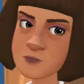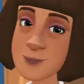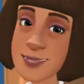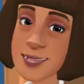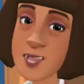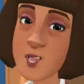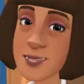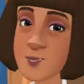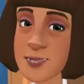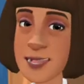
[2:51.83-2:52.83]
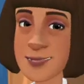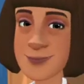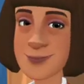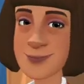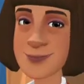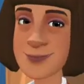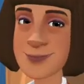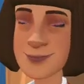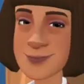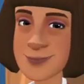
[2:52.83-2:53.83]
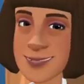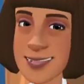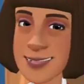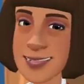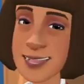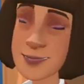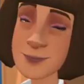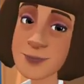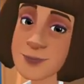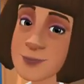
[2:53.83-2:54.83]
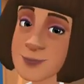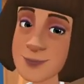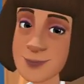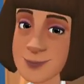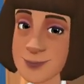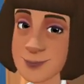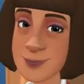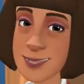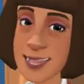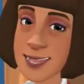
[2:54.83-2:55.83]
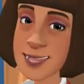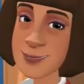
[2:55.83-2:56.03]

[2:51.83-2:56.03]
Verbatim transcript: Thank you, Rosie. Next up, Lydia.